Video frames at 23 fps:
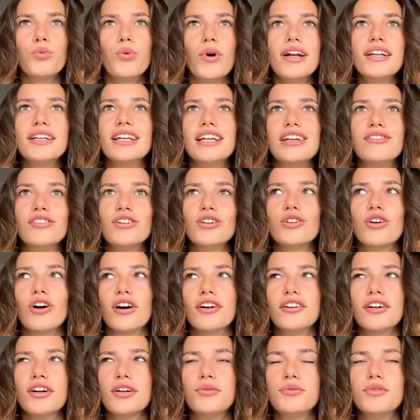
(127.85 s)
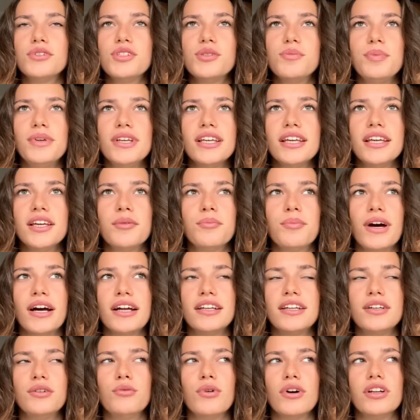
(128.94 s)
What Neville Goddard was speaking about
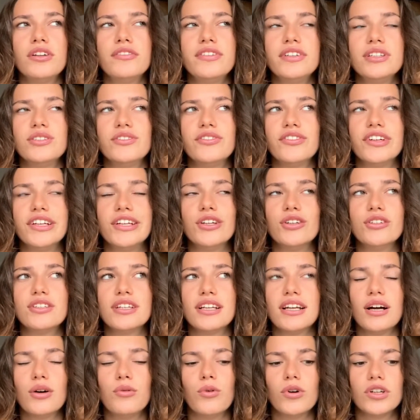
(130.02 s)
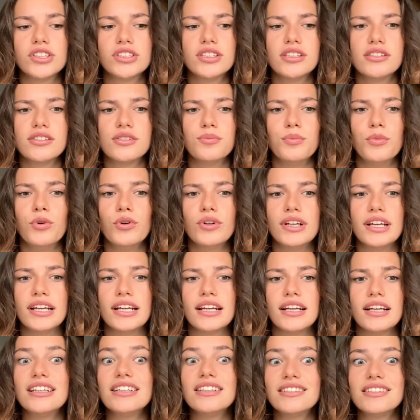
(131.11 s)
in one of his videos that I watched this
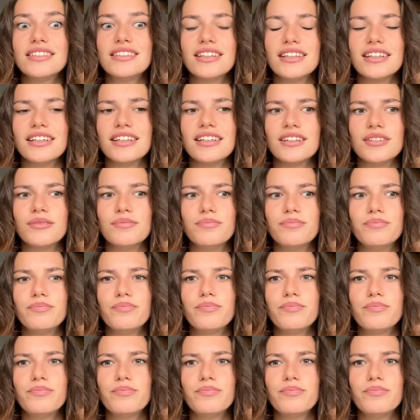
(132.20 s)
morning is the